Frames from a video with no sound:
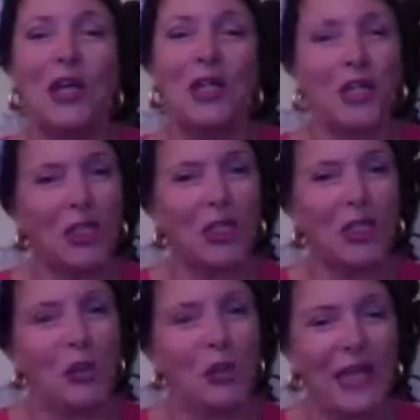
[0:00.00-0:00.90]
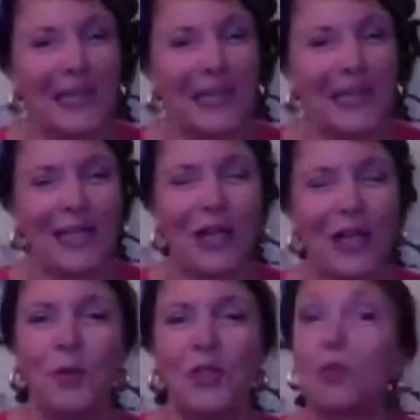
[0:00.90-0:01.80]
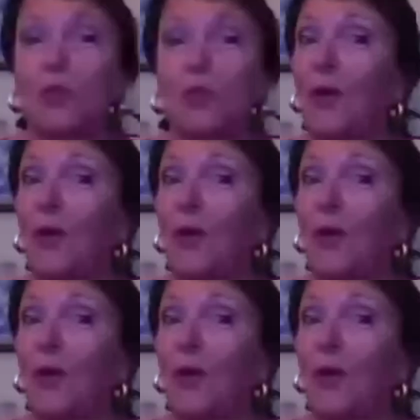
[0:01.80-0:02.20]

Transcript: just 2 seconds ago, which is why we're